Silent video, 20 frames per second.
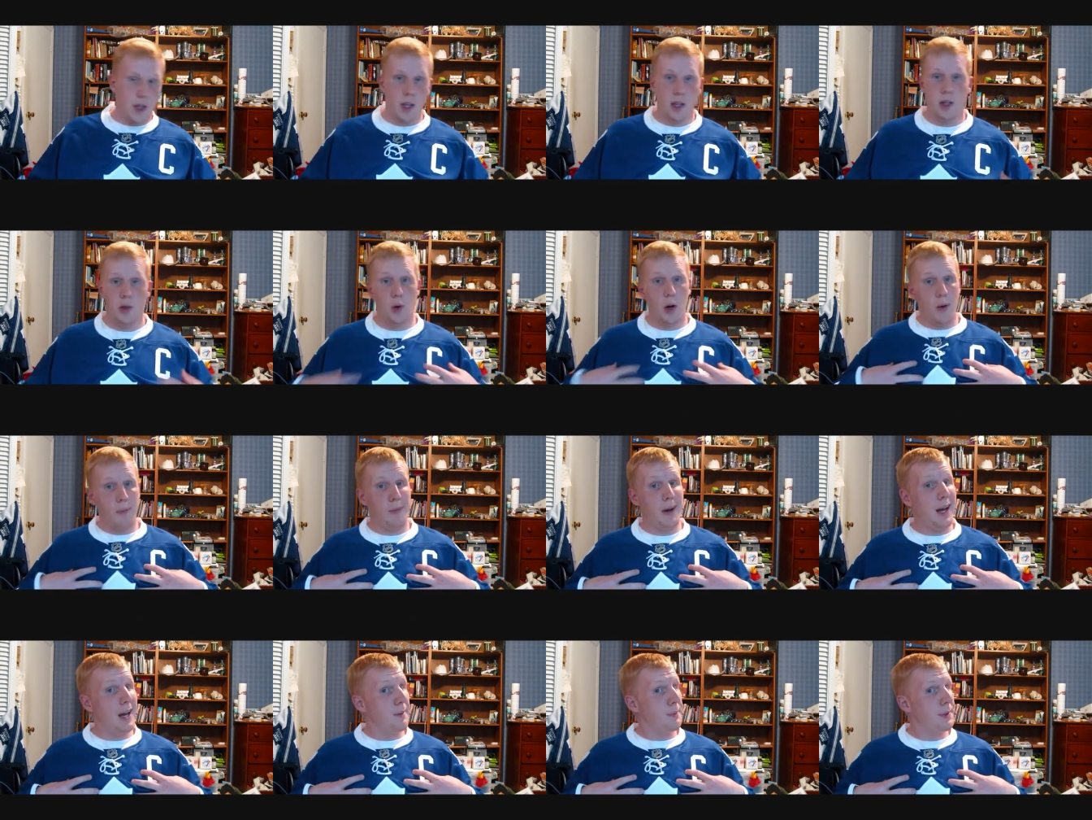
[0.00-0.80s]
You want
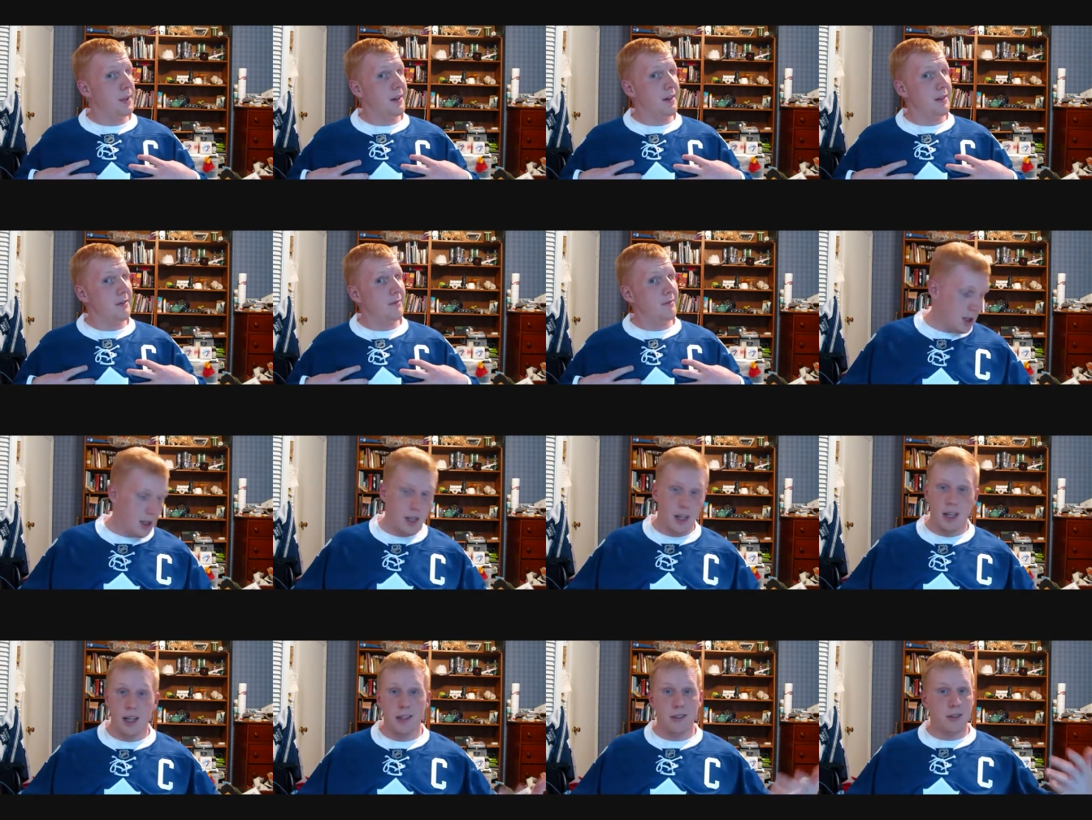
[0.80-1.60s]
my opinion?
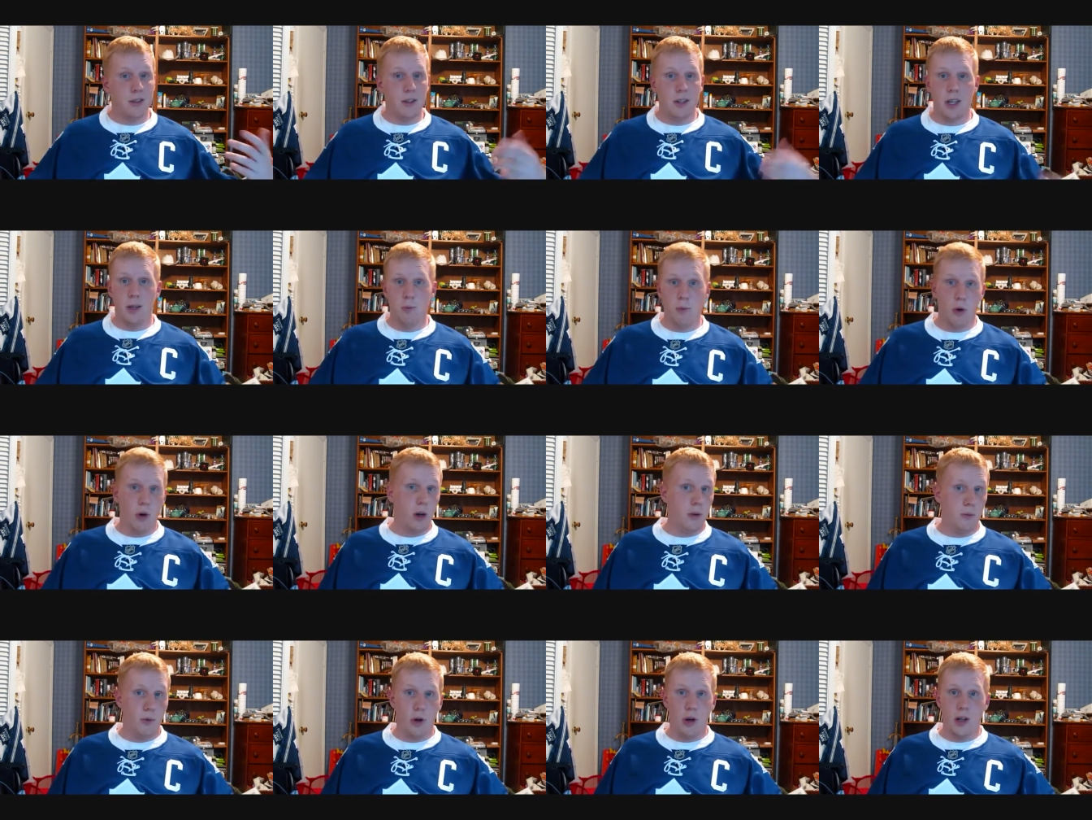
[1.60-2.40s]
It's looking more
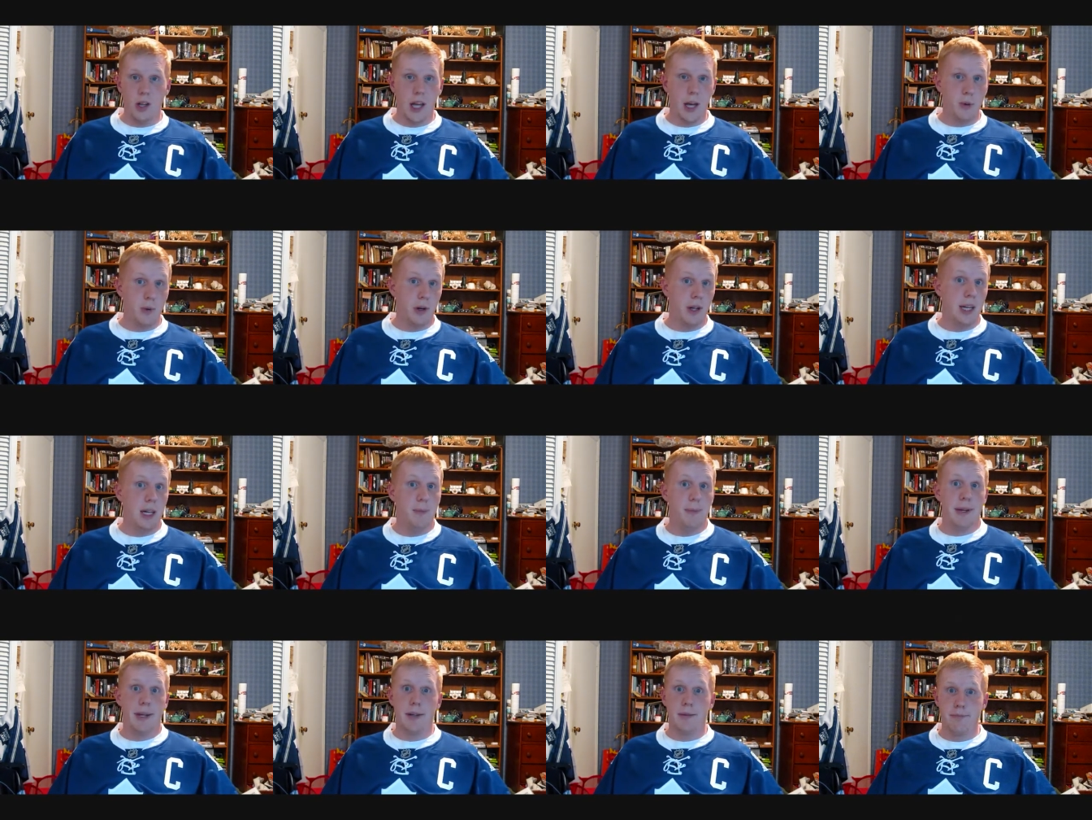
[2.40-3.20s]
and more like we're
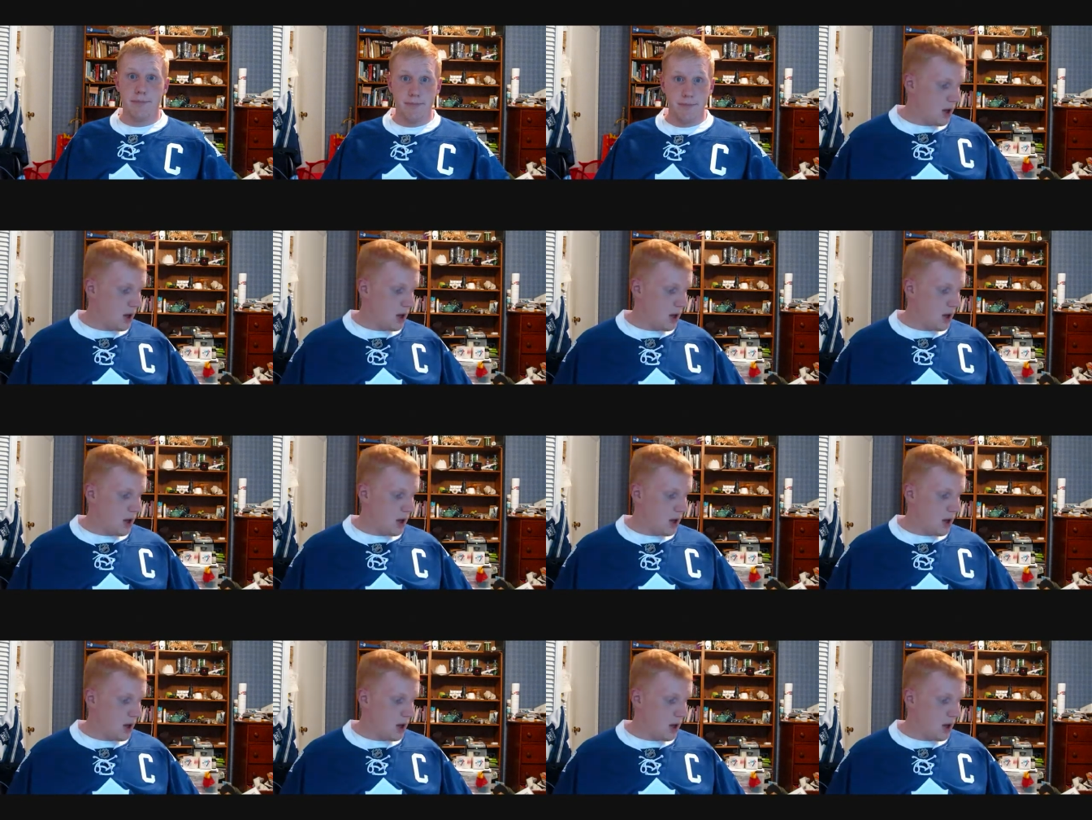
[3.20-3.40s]
keeping him.